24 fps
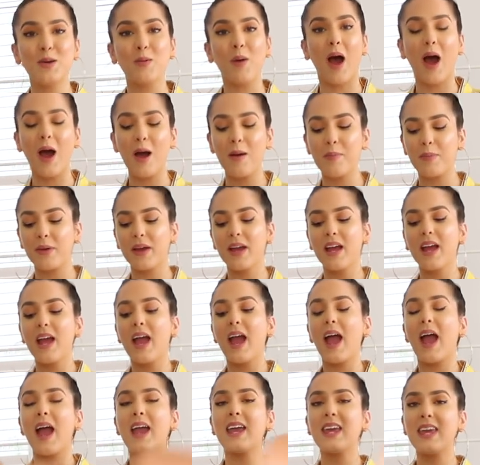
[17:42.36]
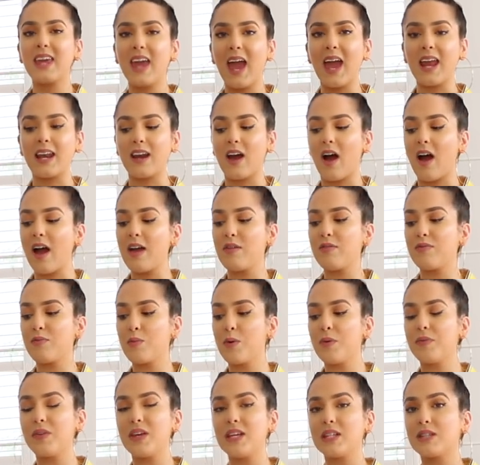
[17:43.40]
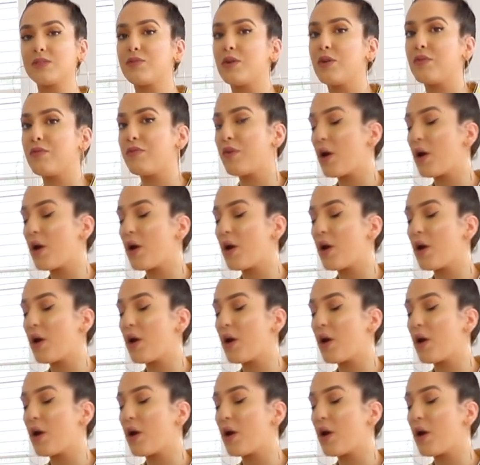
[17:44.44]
you up. Again, I've worn these for